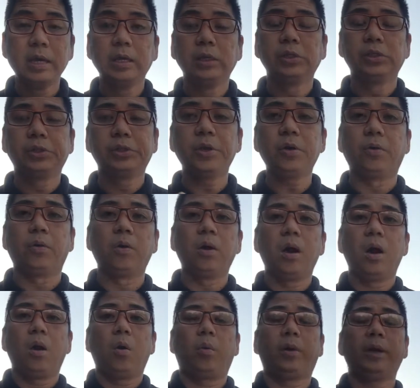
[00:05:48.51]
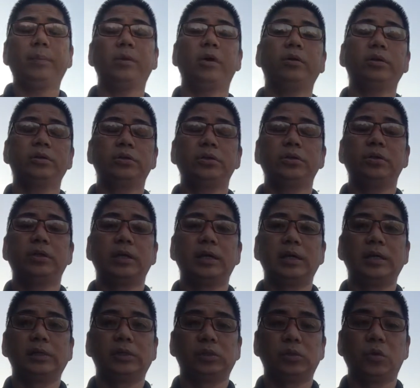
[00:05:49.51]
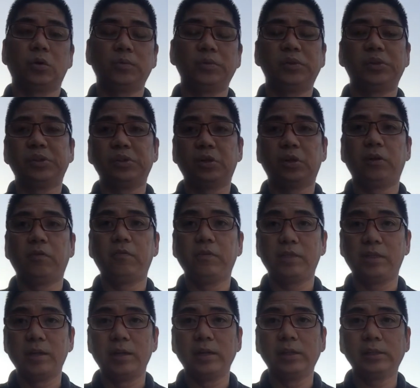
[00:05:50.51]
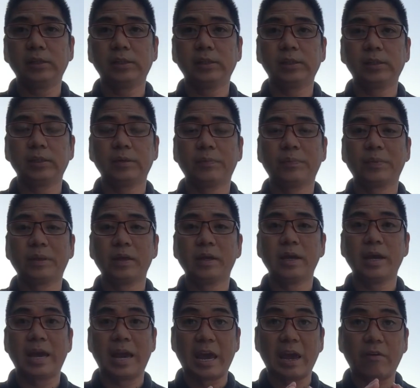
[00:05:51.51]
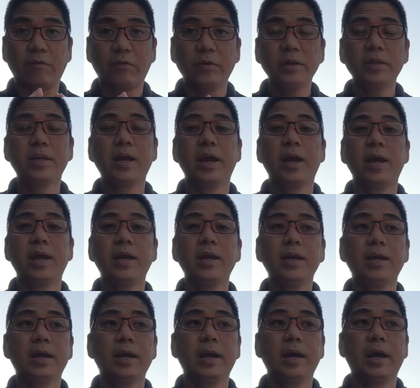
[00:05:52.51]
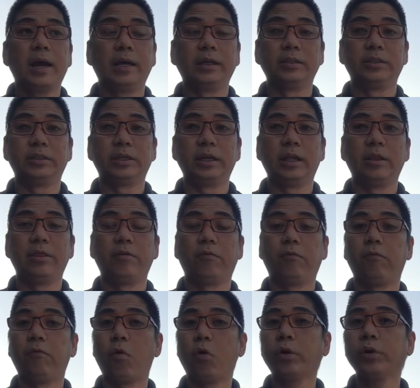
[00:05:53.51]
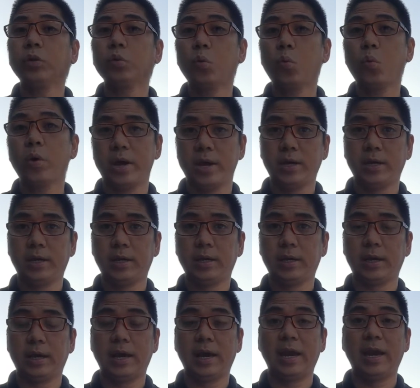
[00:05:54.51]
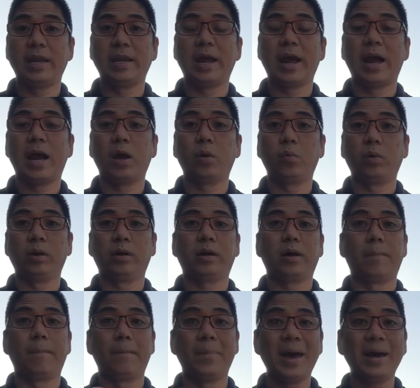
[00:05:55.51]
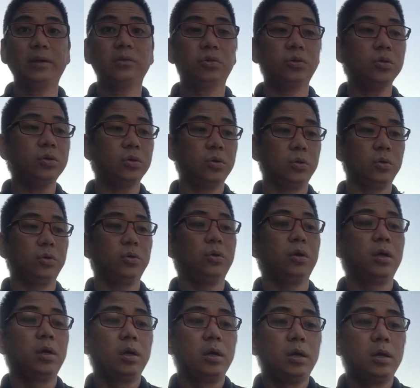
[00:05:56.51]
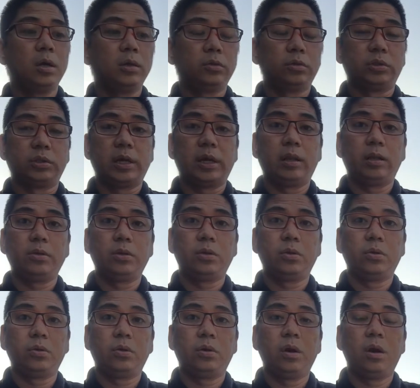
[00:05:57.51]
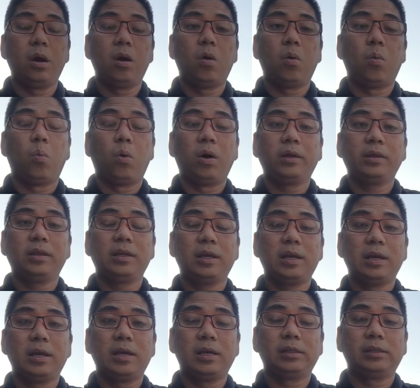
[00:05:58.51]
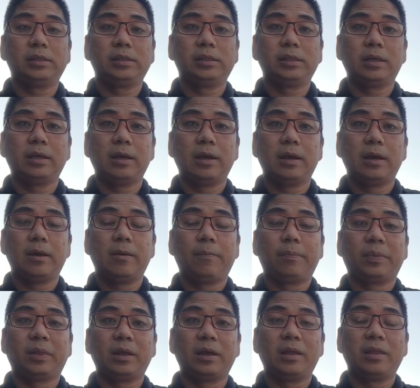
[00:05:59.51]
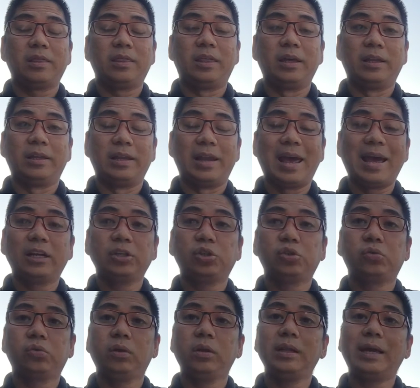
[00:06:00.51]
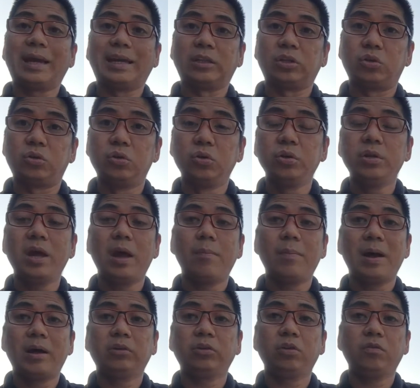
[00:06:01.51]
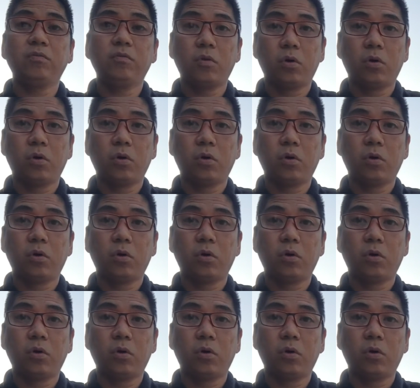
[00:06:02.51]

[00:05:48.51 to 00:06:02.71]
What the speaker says: So what I'm going to do is to observe this every day until the 4th week, and I will come back to you to tell you what is the natural and good amount of